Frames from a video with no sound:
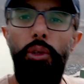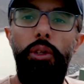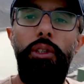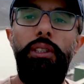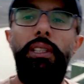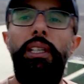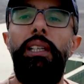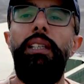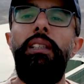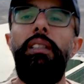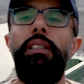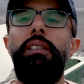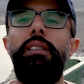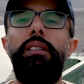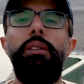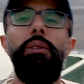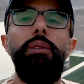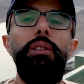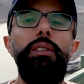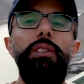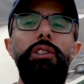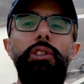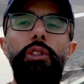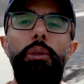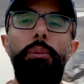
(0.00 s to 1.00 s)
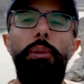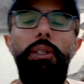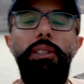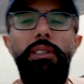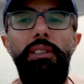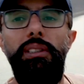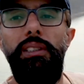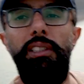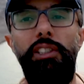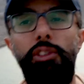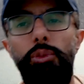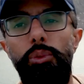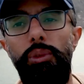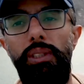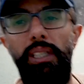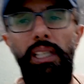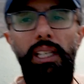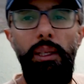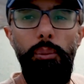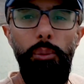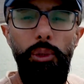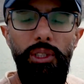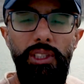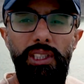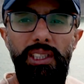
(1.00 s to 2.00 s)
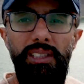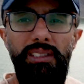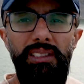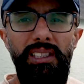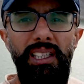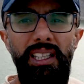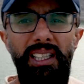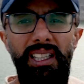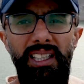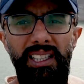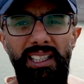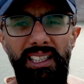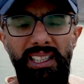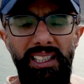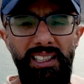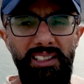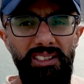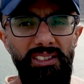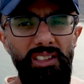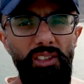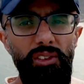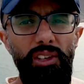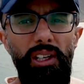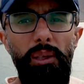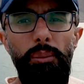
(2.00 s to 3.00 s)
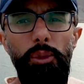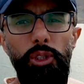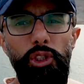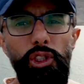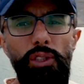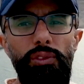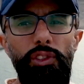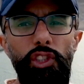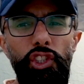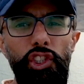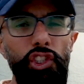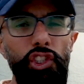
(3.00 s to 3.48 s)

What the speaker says: road and it's come onto this one here, which is, it's not really much of a